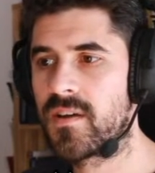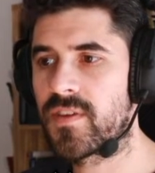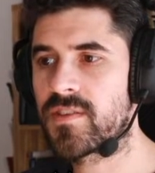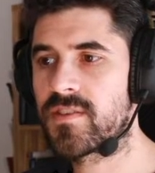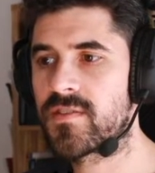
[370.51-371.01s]

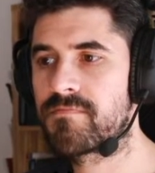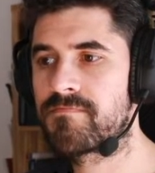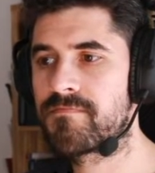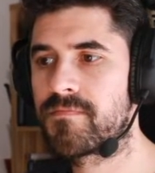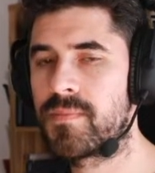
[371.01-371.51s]
This is
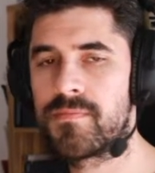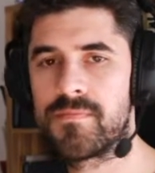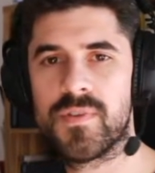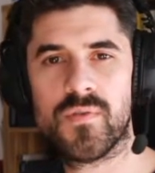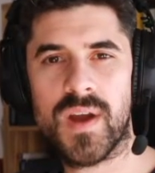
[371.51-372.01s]

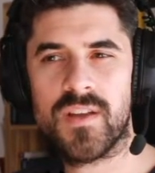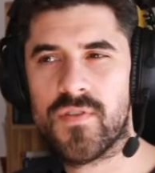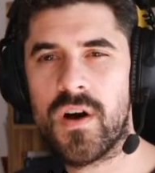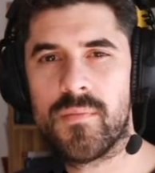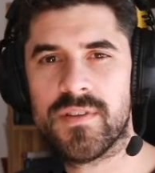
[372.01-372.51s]
the range
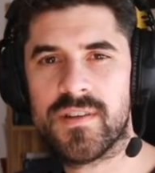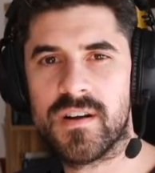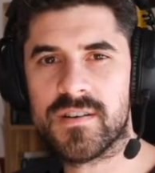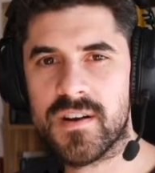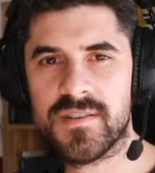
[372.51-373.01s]
for almost
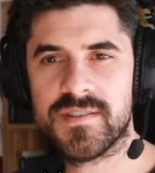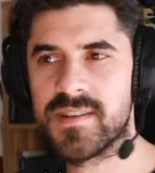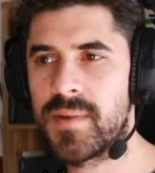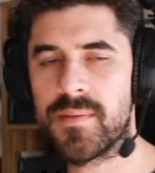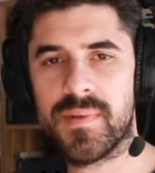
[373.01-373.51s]
all cars.
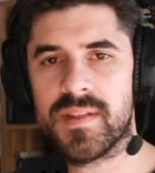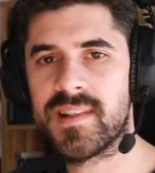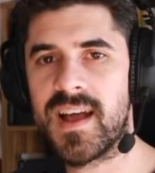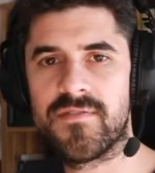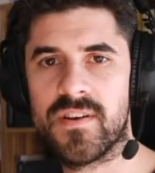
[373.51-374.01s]
There might be
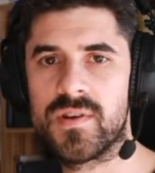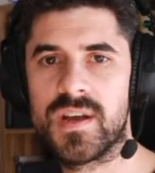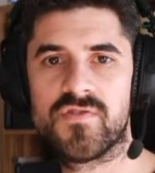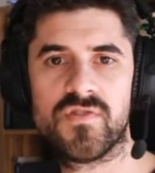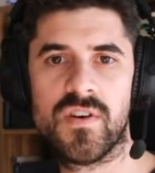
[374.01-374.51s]
slight
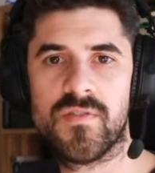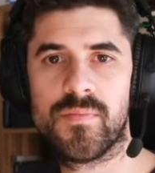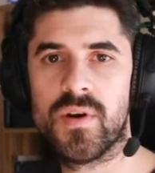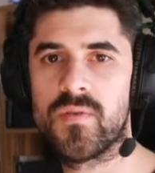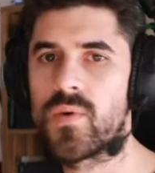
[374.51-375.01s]
variation of
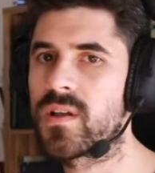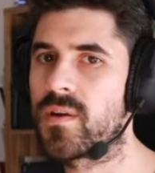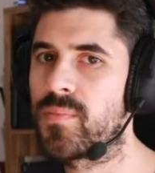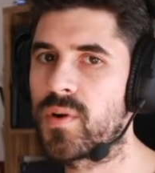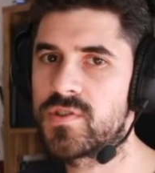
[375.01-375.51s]
0.1 or
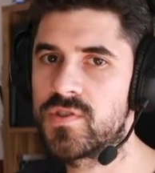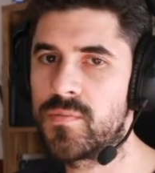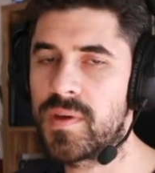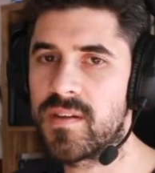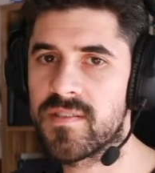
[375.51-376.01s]

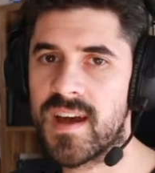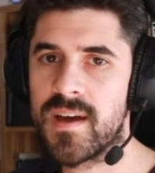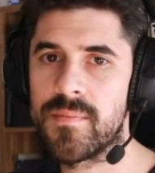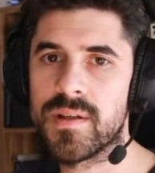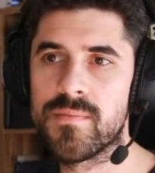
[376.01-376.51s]
0.2 psi,
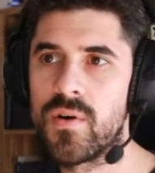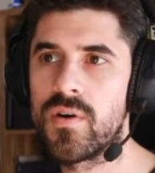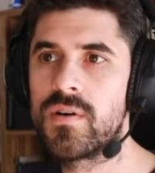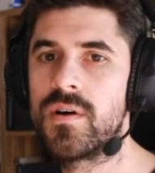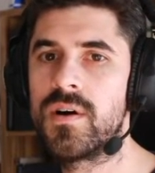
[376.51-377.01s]
but
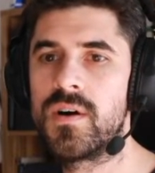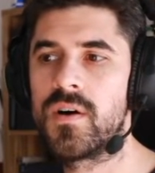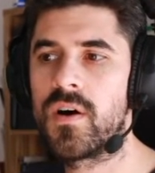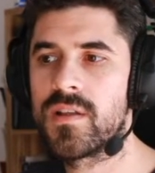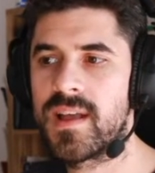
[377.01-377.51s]
more
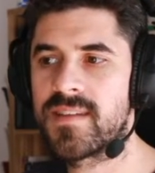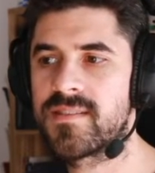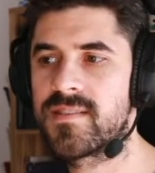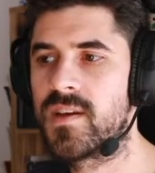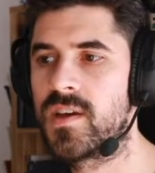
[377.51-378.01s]
or
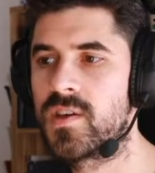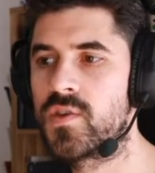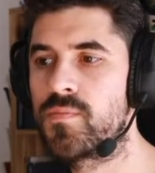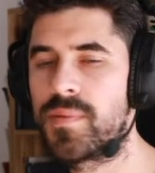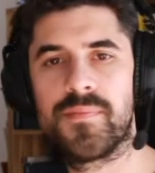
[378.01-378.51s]
less
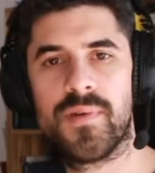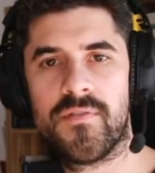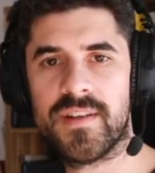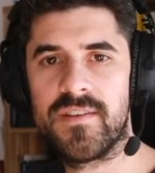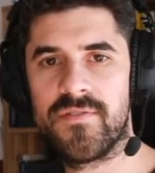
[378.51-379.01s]
you'd be
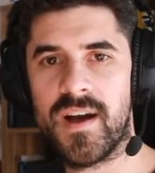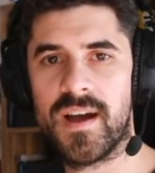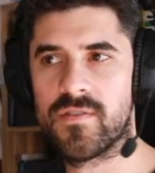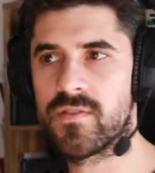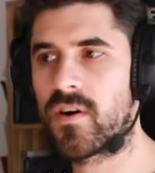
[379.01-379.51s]
perfectly
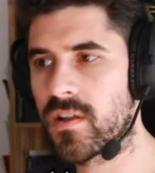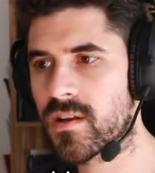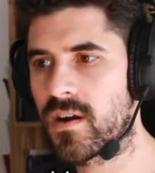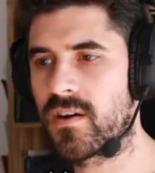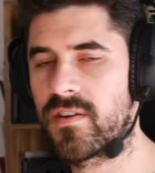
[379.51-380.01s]
fine on all
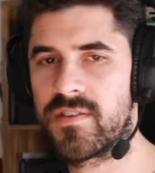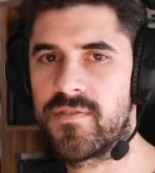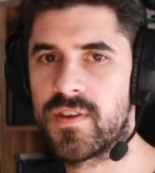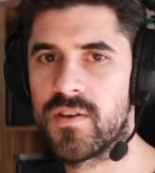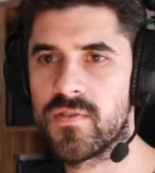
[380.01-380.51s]
cars
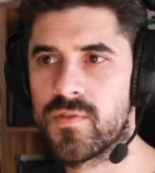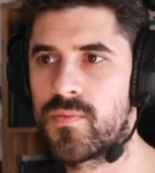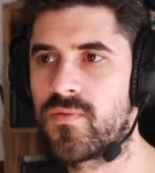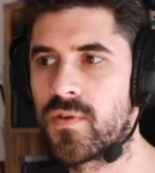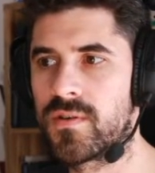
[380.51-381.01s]
if you go
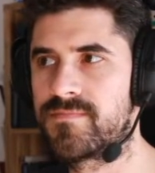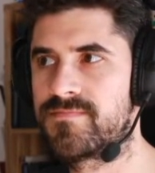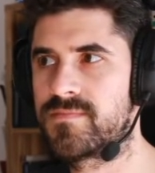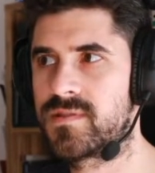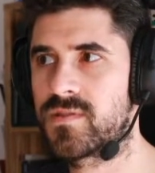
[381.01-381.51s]
for
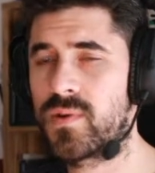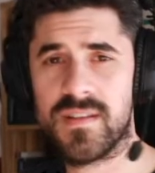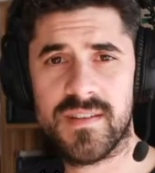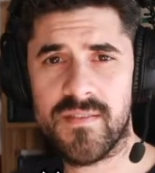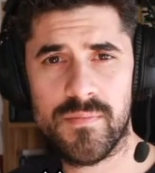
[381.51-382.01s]

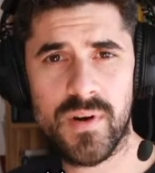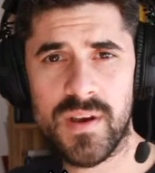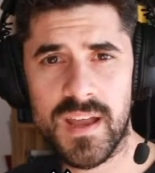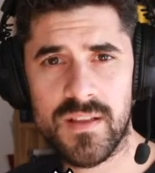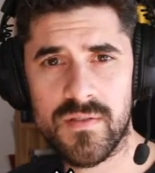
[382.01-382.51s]

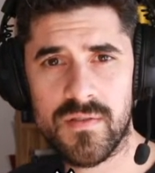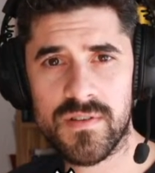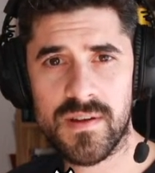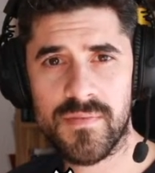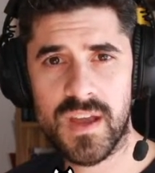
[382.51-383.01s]
27.8 or
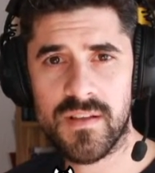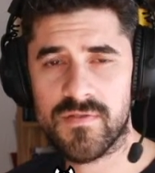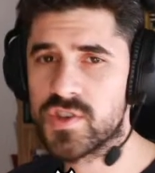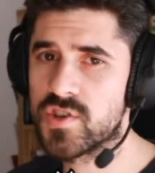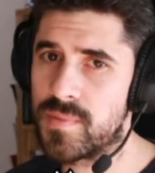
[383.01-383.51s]
something.
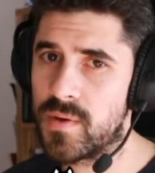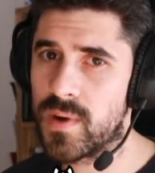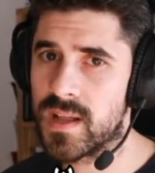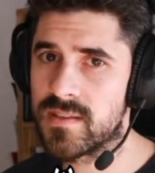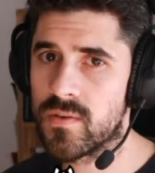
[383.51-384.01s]
This should be
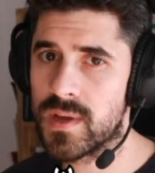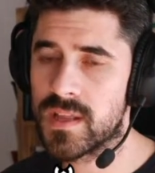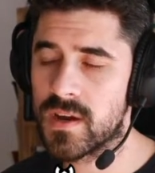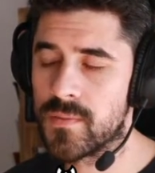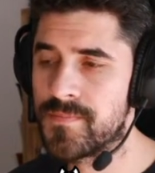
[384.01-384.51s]
well in the
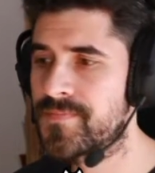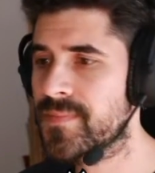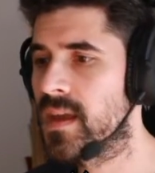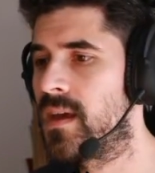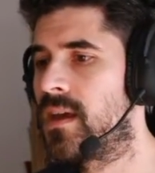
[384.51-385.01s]
window.
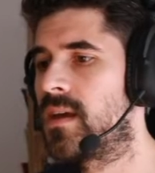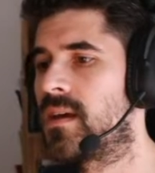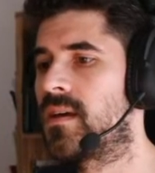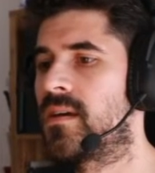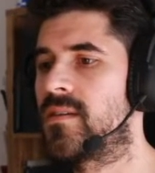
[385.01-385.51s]

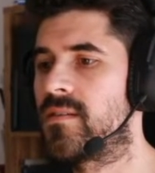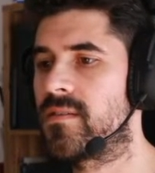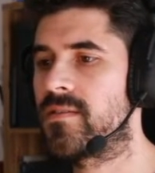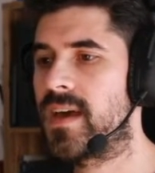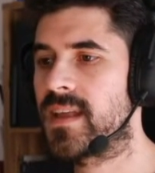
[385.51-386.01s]

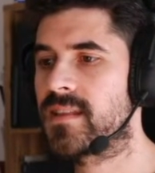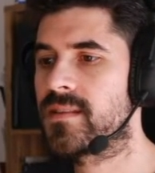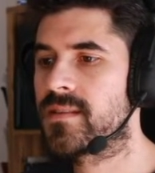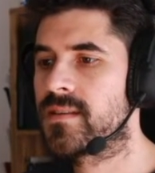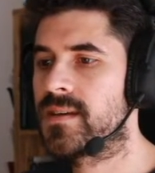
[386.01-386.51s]
Then
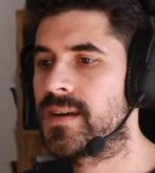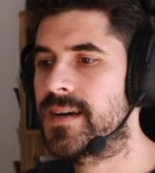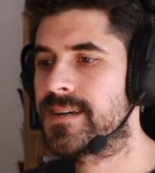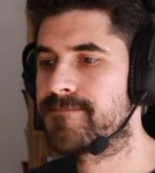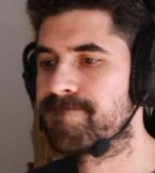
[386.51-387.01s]

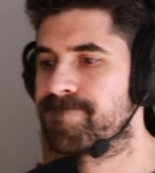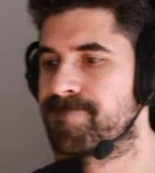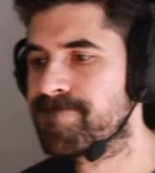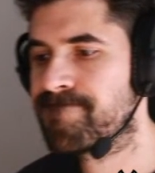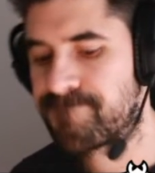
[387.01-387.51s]

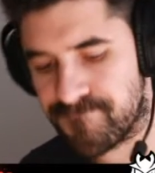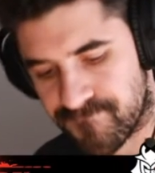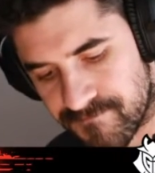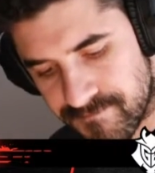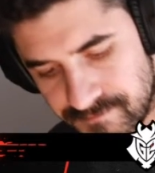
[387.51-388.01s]

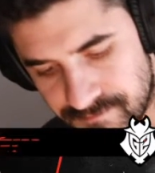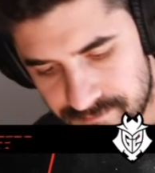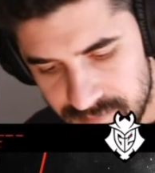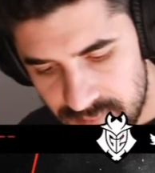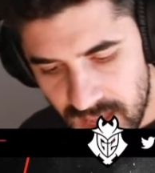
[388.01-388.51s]

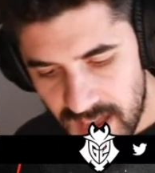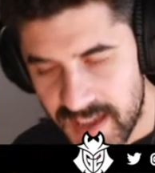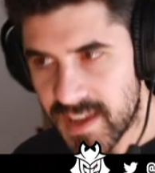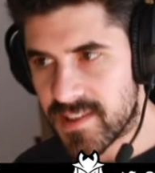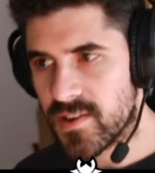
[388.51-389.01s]
I
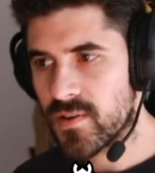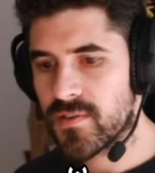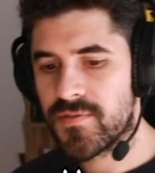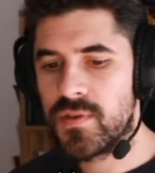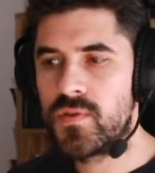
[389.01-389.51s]
guess there are a
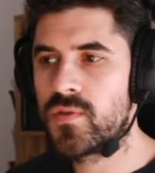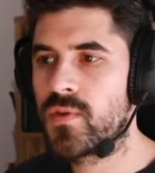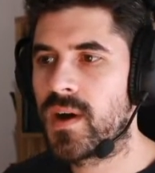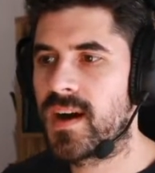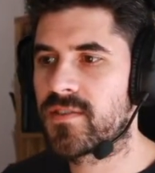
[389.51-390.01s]
few
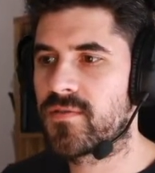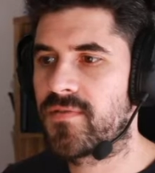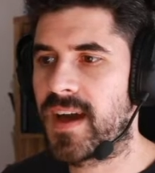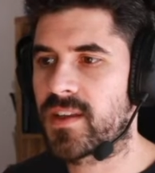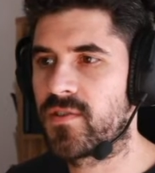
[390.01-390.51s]
other
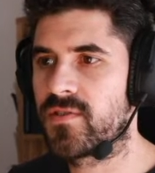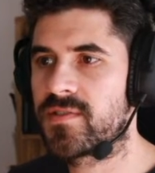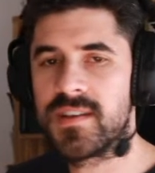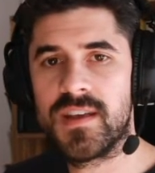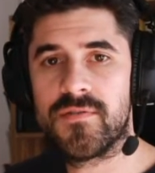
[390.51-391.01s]
factors
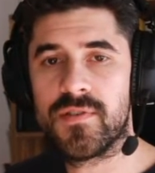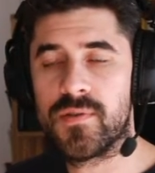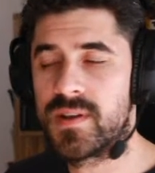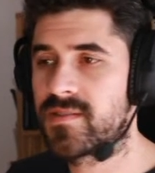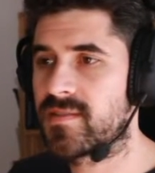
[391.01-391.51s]
that
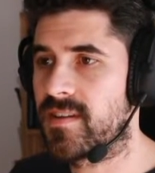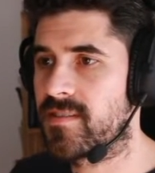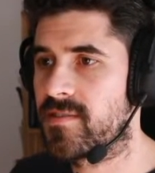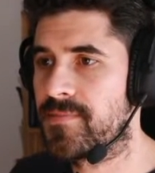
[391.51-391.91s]
influence this.